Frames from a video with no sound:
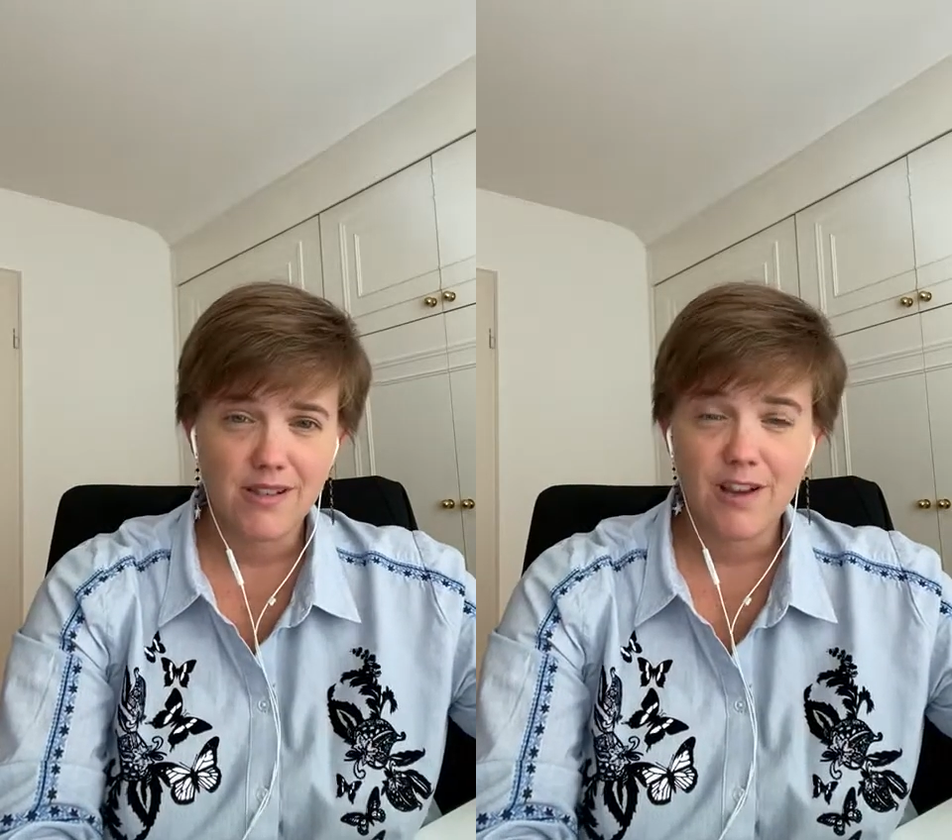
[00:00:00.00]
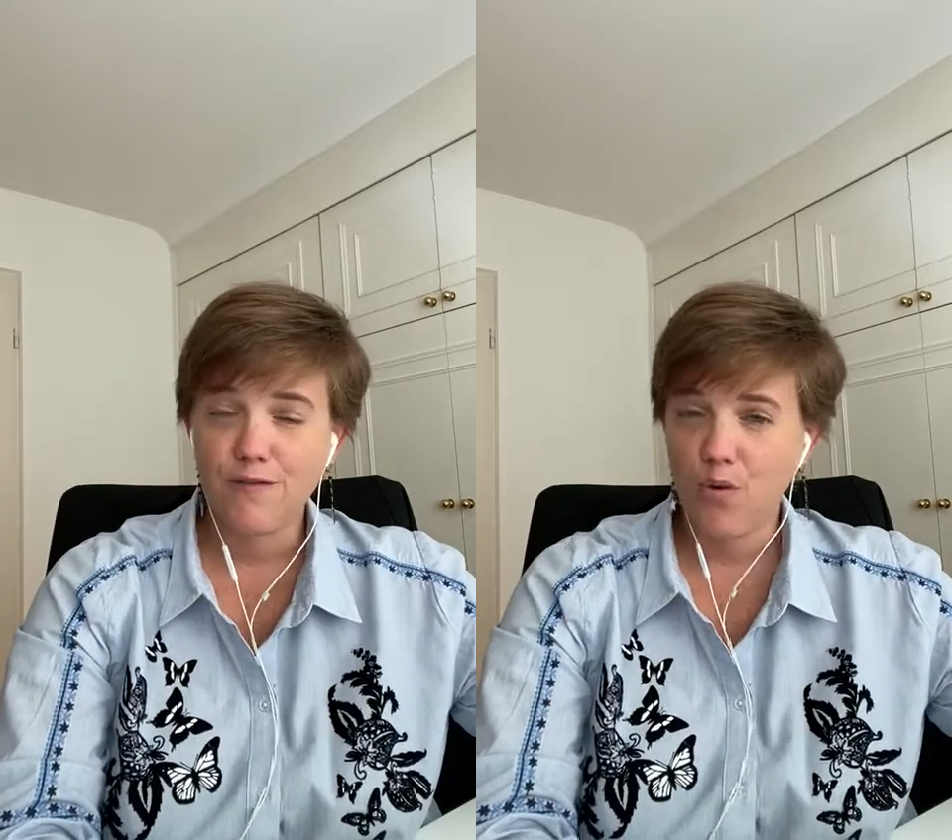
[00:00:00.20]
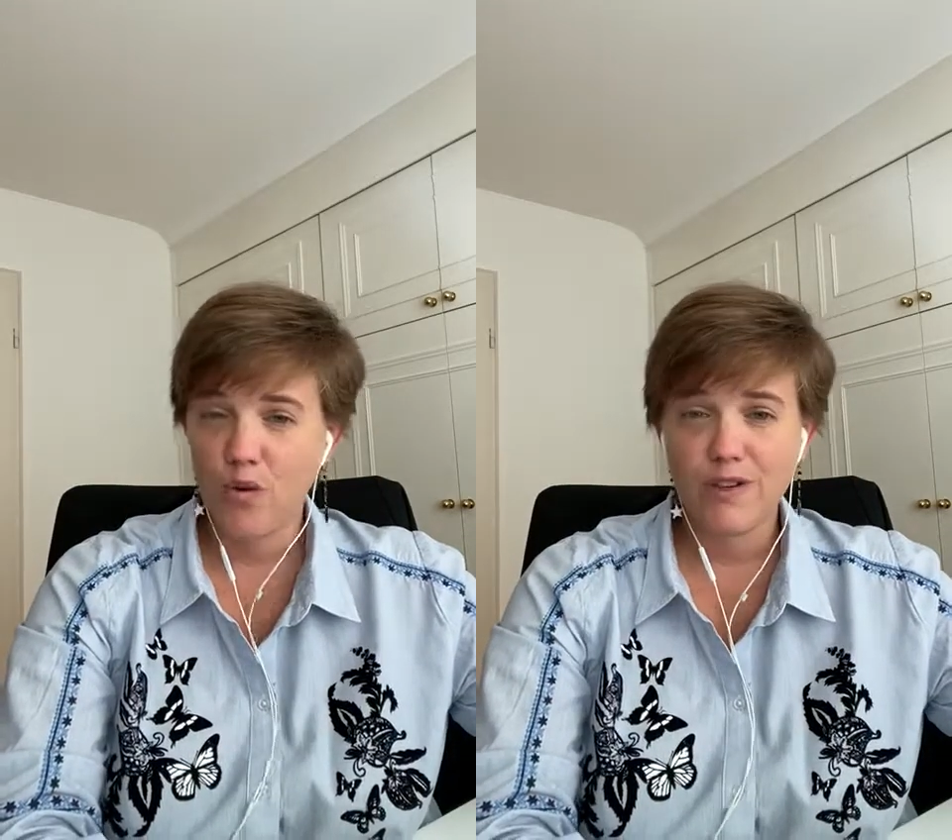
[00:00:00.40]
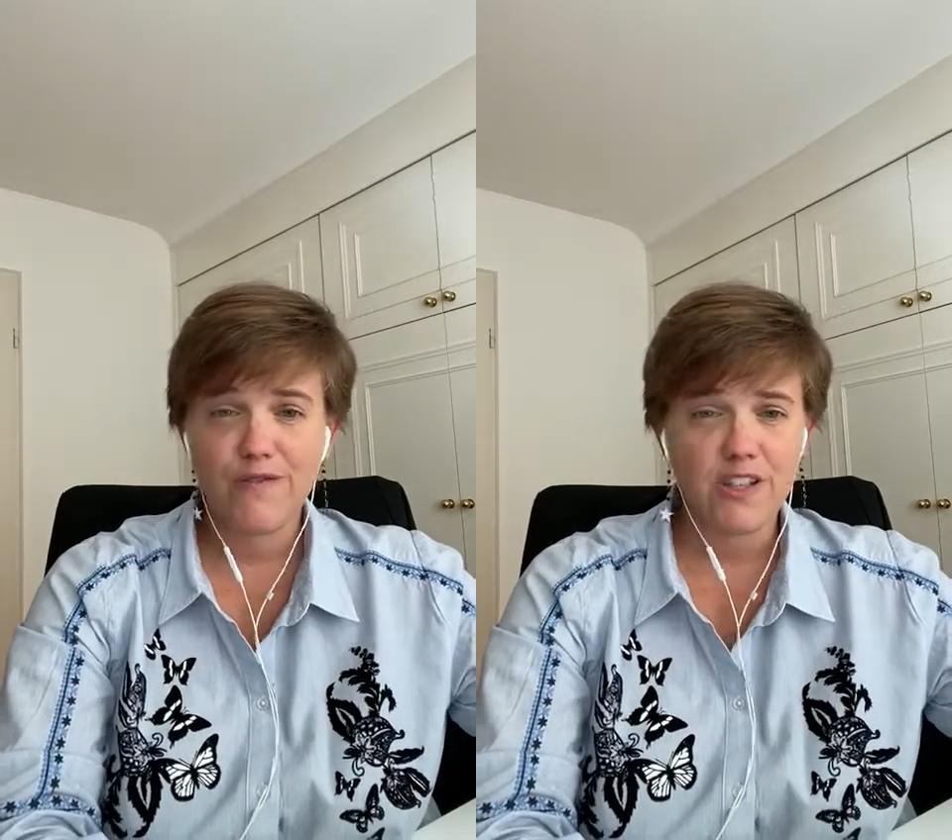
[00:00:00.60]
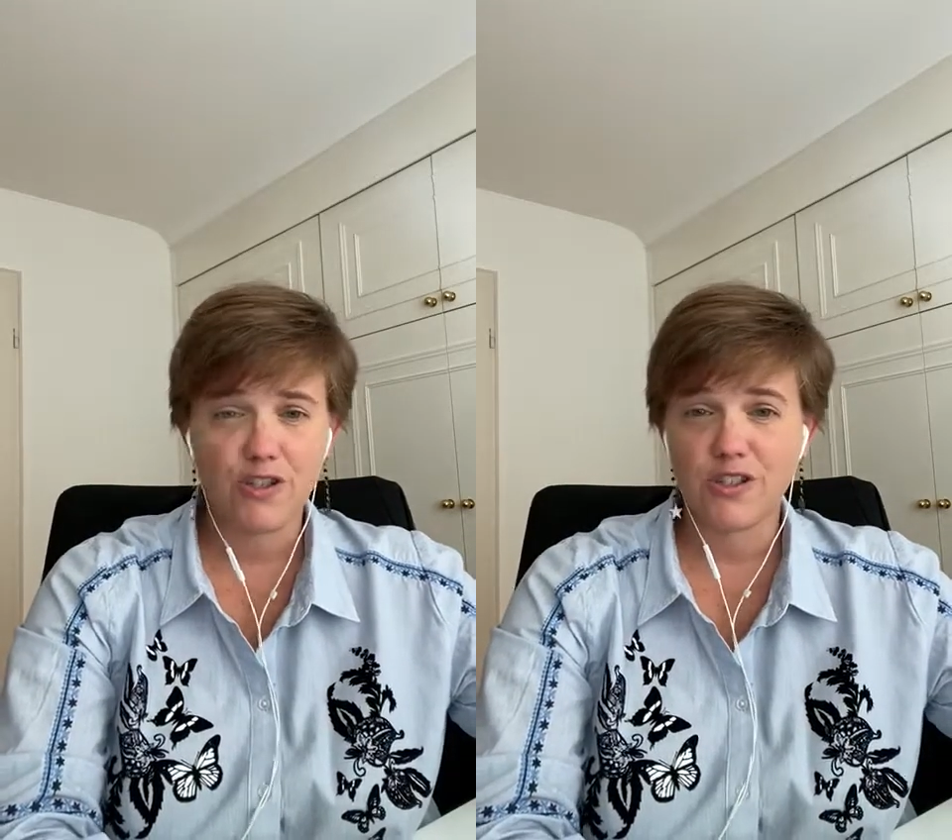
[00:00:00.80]
that foreign
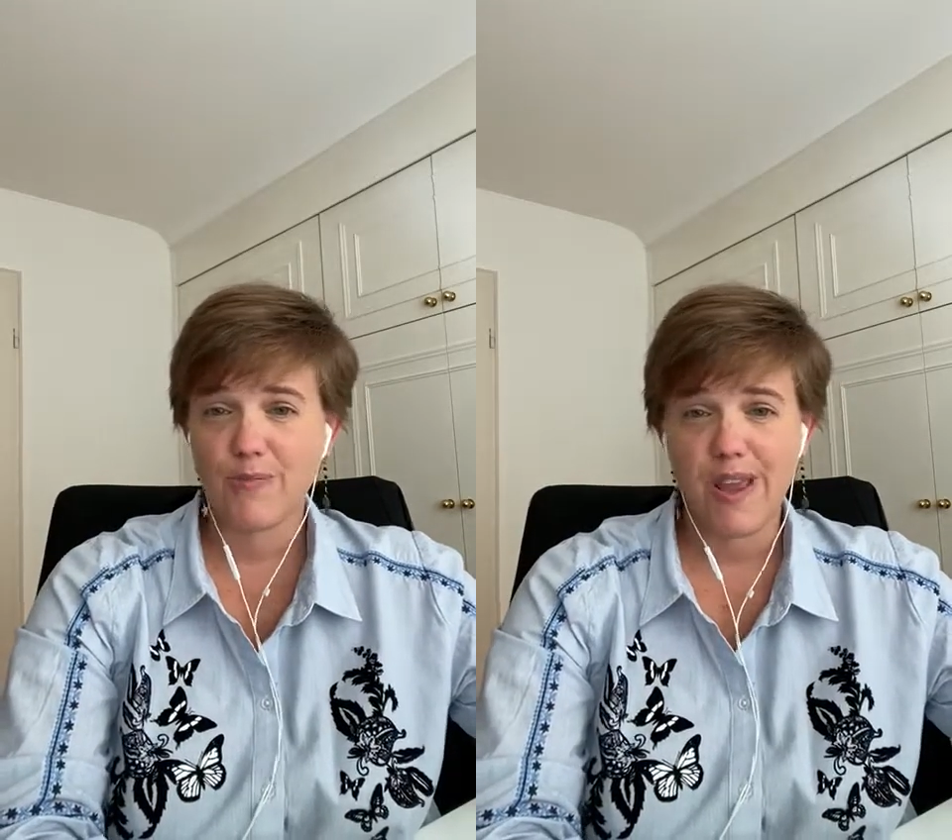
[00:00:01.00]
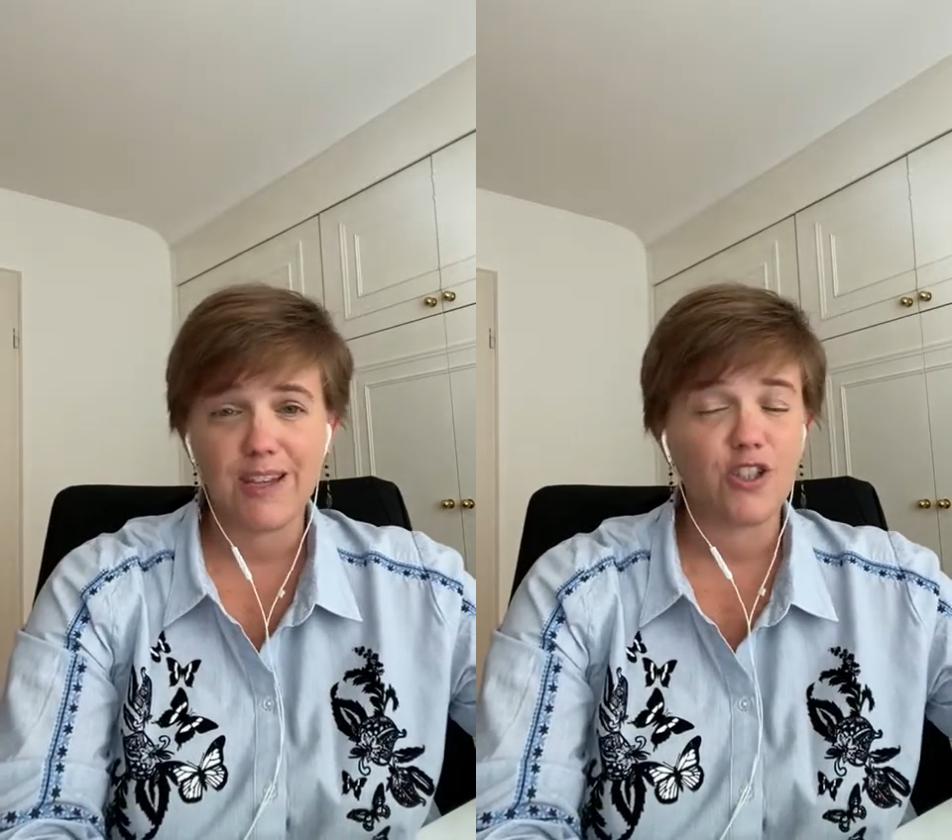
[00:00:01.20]
investors make